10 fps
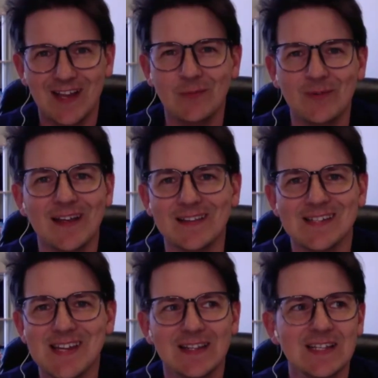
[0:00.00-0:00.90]
And the
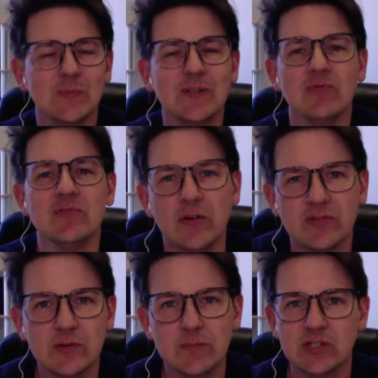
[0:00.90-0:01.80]
sad thing is we don't know
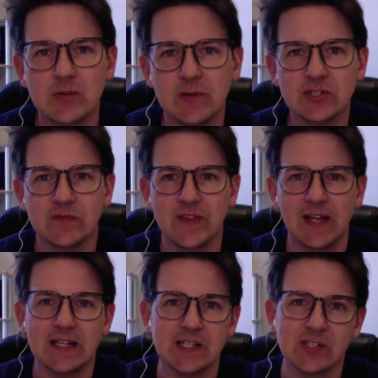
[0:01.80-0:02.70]
so much of
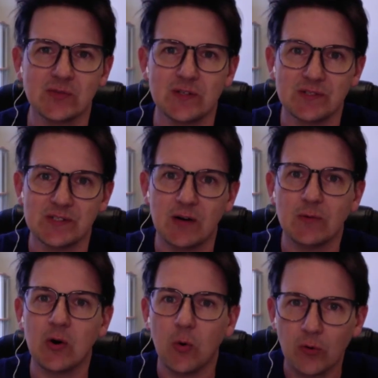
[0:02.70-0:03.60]
that history was not
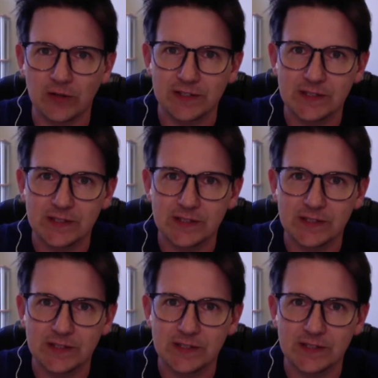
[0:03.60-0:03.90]
recorded.